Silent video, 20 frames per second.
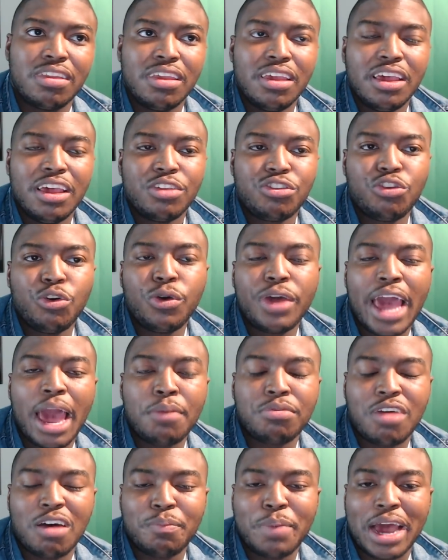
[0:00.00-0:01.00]
2
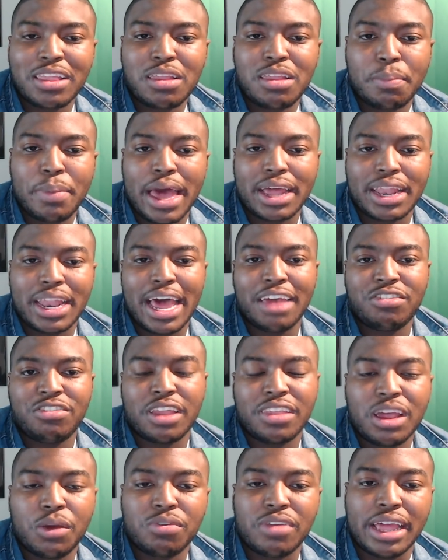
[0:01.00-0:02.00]
games off back-to-back last year. I
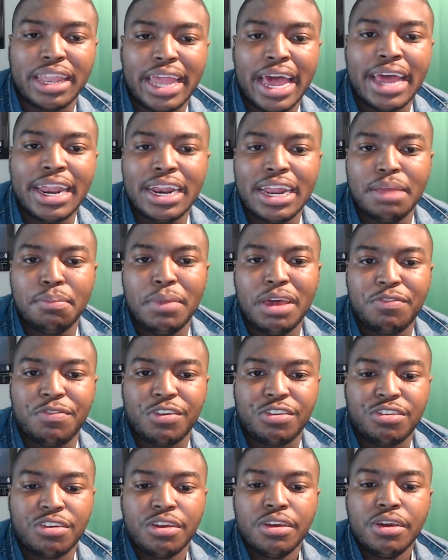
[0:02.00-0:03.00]
think it was Atlanta and
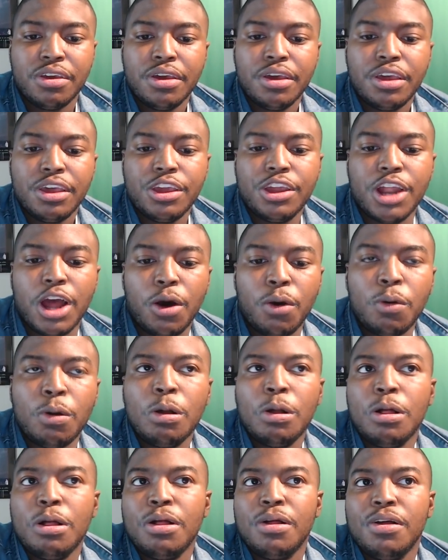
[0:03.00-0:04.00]
Memphis. You know,
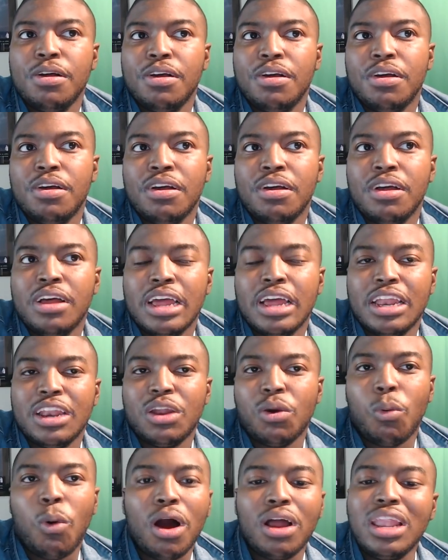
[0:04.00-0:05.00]

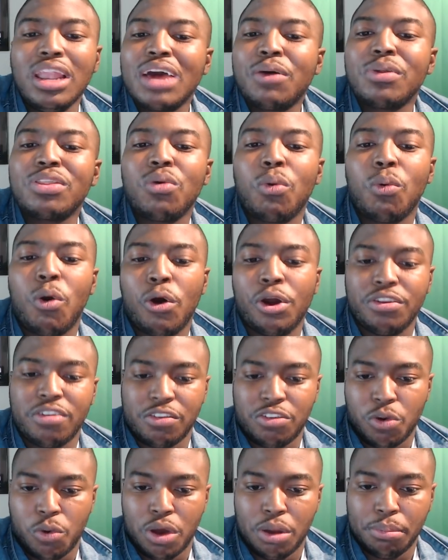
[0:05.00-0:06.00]
look what the Warriors are
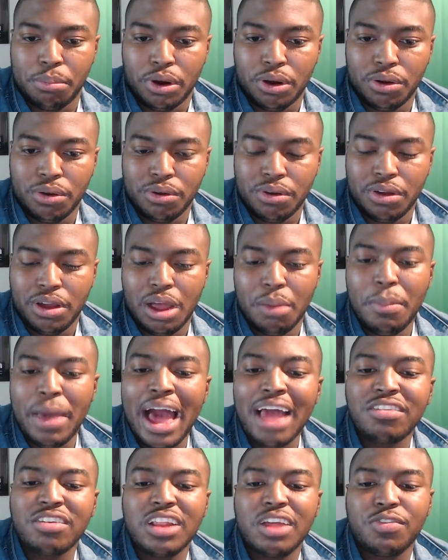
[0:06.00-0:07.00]
doing, bro.
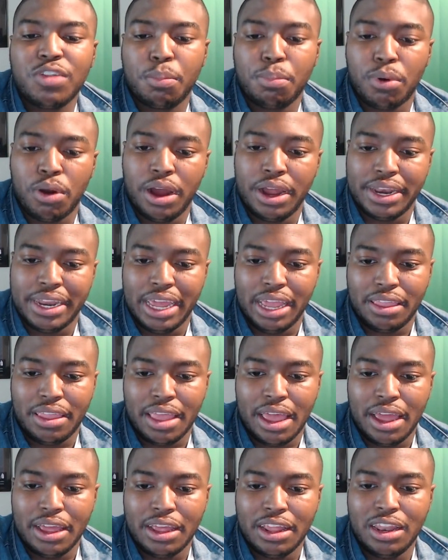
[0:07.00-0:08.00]
Imagine if LeBron did
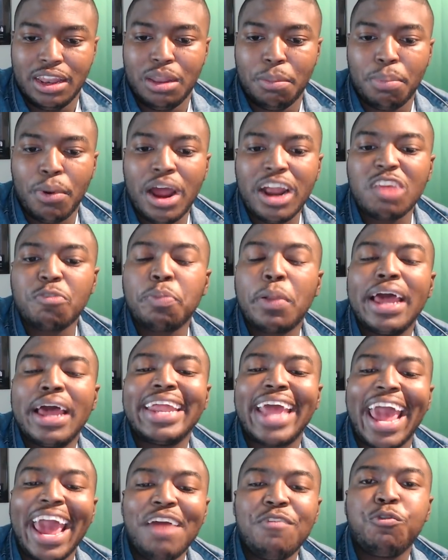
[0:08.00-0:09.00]
that. LeBron has played
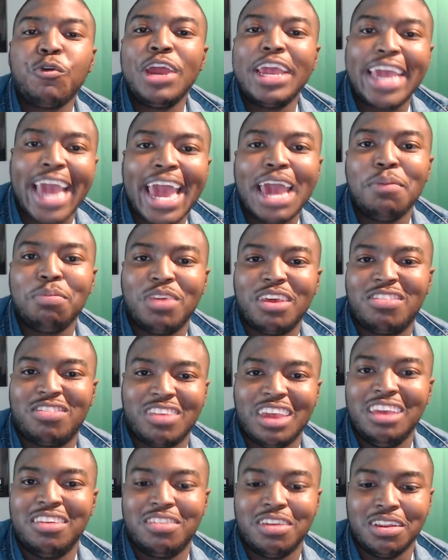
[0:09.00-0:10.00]
every game this
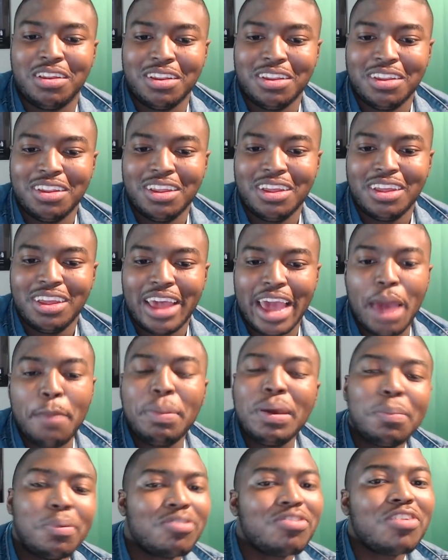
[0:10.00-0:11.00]
season, and
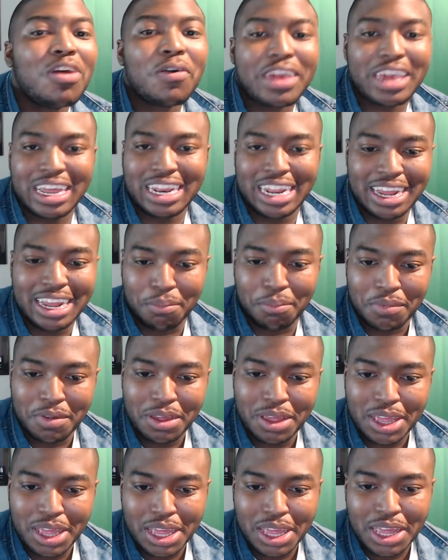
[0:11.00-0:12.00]
people still killing him.
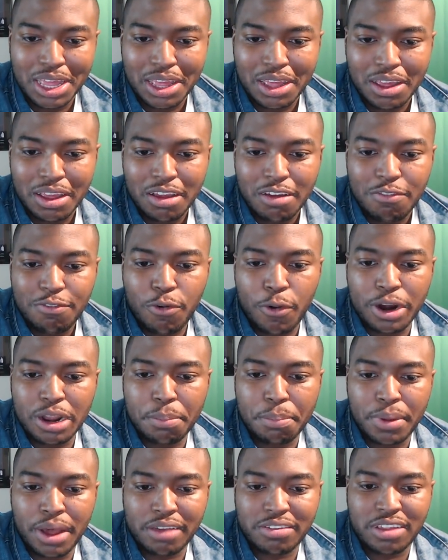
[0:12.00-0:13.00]

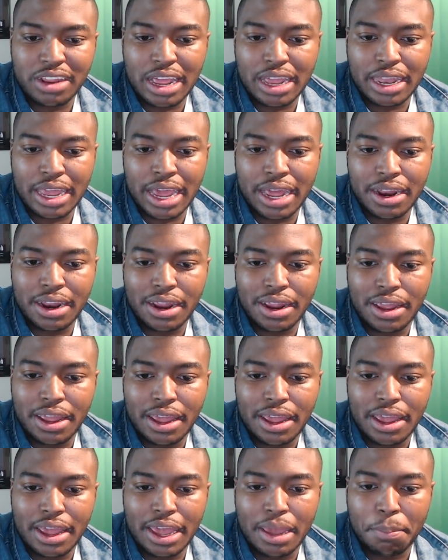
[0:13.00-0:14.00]
$40 in Atlanta
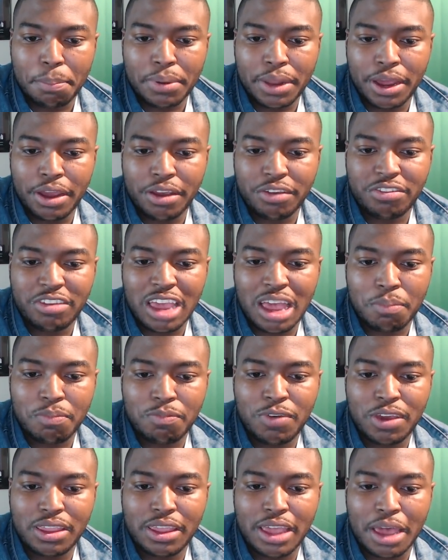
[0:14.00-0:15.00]
and Players Champ
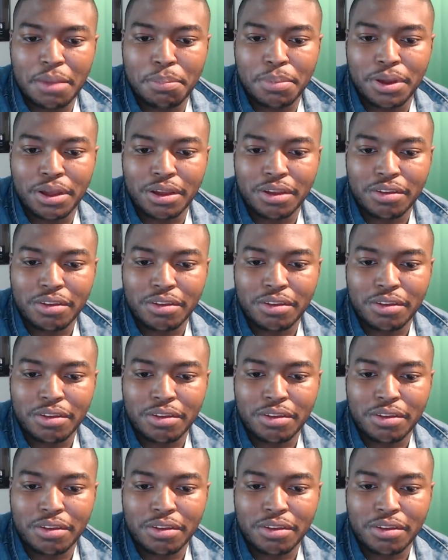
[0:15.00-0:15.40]
$58.